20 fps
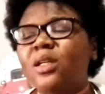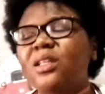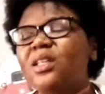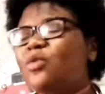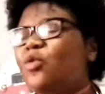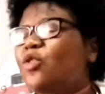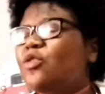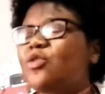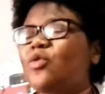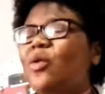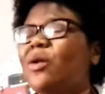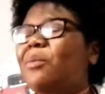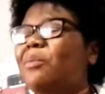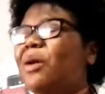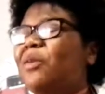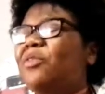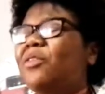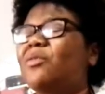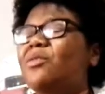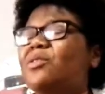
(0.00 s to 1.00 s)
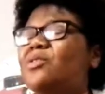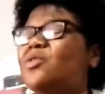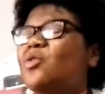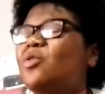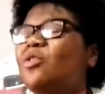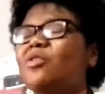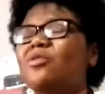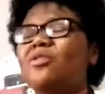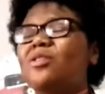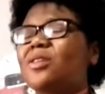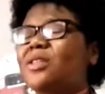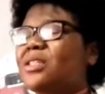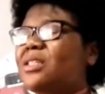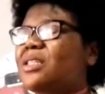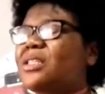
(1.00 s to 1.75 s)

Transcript: This is also one of my favorite solo songs.